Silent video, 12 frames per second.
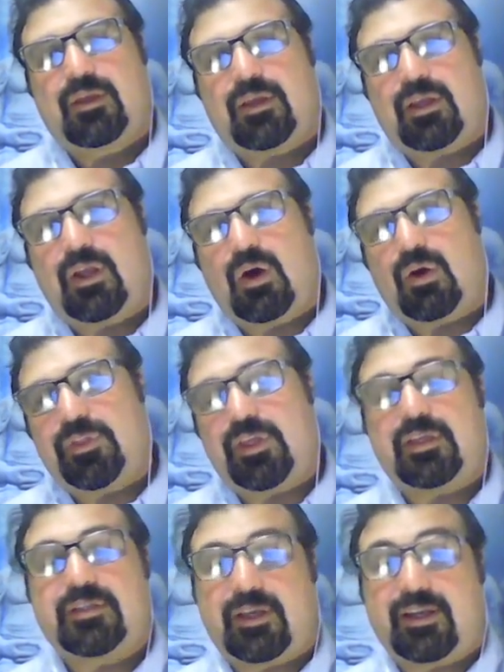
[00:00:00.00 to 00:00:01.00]
The
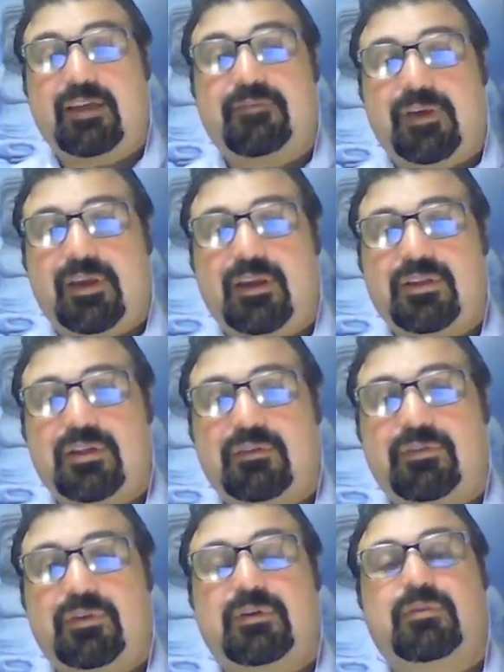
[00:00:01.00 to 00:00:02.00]
significance
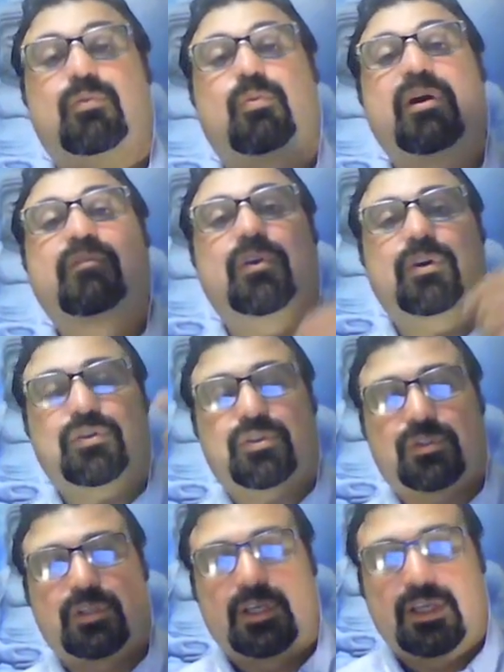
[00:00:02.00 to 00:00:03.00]
of the
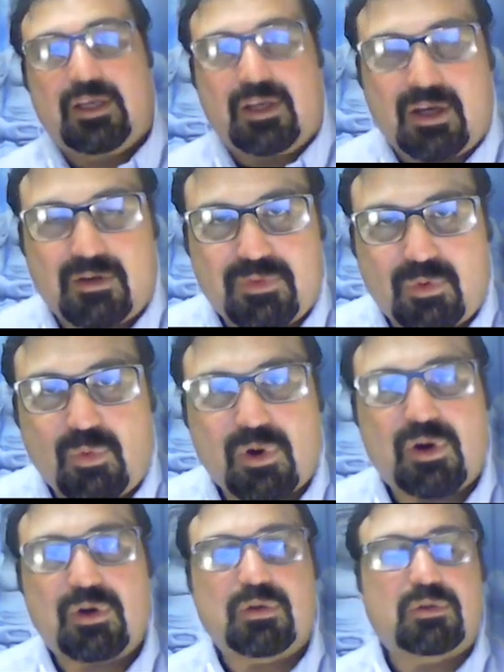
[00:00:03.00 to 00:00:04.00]
rivers of the
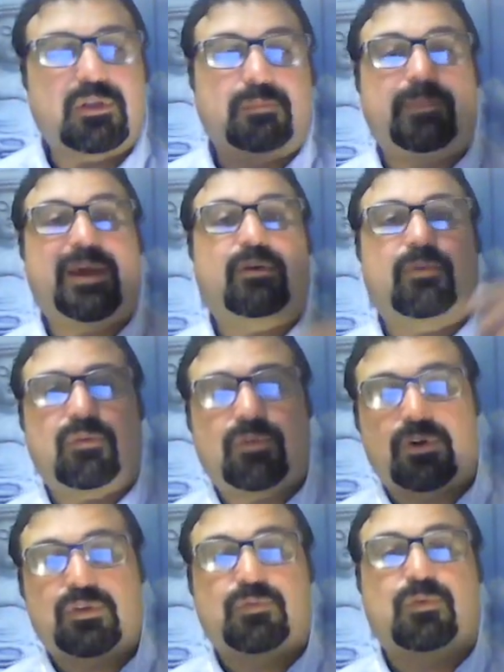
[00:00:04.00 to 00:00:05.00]
world, the big
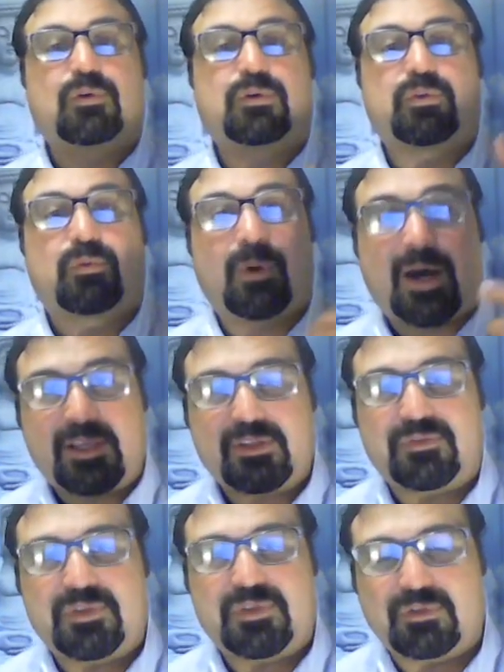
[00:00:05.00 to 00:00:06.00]
rivers for the rise
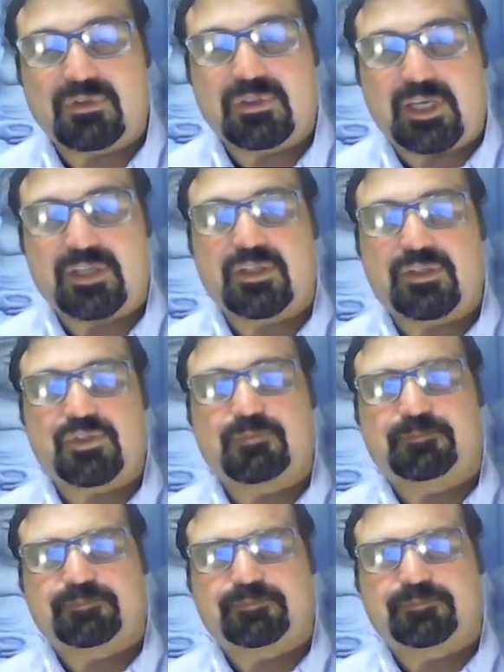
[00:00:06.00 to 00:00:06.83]
of civilizations.